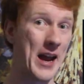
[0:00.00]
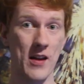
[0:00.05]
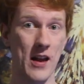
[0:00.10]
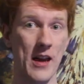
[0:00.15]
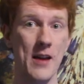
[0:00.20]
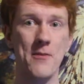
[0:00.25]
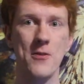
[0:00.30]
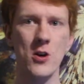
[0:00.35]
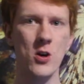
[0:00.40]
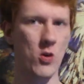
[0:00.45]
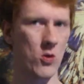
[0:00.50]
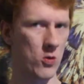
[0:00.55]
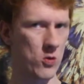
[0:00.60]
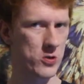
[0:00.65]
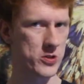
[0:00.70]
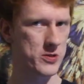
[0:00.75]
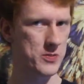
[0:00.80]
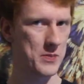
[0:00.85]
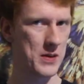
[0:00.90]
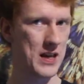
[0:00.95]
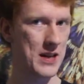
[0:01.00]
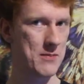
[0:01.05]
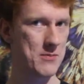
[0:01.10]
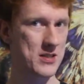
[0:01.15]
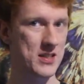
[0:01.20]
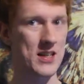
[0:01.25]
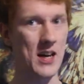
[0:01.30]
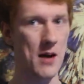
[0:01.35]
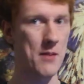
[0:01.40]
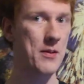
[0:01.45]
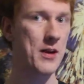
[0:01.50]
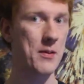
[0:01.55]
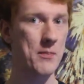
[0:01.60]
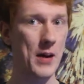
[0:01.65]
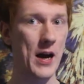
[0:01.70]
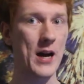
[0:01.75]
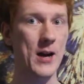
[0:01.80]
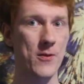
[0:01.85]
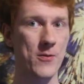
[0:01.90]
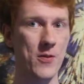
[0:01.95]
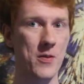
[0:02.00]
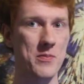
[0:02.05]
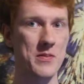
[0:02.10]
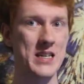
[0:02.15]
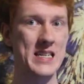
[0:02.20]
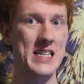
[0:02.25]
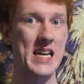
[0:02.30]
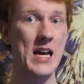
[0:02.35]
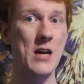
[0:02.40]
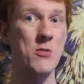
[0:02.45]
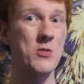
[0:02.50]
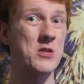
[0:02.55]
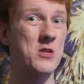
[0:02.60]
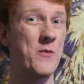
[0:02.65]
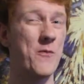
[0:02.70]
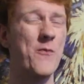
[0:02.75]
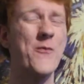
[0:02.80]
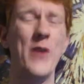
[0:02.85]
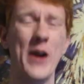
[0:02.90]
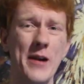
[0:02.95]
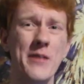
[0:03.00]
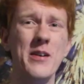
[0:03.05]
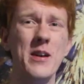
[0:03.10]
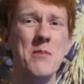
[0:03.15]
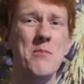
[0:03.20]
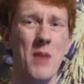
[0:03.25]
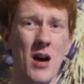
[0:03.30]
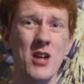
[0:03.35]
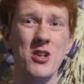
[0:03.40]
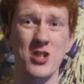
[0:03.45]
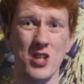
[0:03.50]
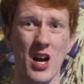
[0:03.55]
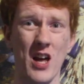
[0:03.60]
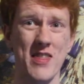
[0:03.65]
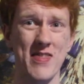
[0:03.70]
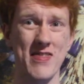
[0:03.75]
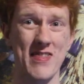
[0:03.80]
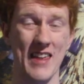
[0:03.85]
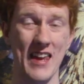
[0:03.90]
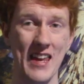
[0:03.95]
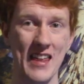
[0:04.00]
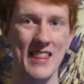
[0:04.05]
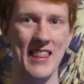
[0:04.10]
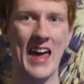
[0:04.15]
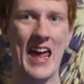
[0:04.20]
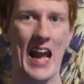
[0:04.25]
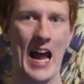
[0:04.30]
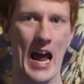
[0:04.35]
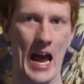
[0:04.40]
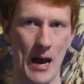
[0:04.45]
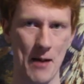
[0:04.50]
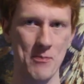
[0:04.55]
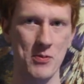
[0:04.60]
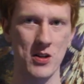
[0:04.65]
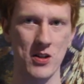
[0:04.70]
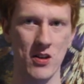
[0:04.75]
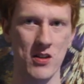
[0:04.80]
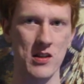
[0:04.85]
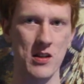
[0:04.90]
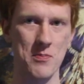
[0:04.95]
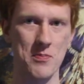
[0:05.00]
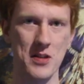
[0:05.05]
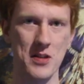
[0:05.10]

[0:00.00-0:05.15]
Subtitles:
Even old memes coming back from the dead was very much a thing that happened on the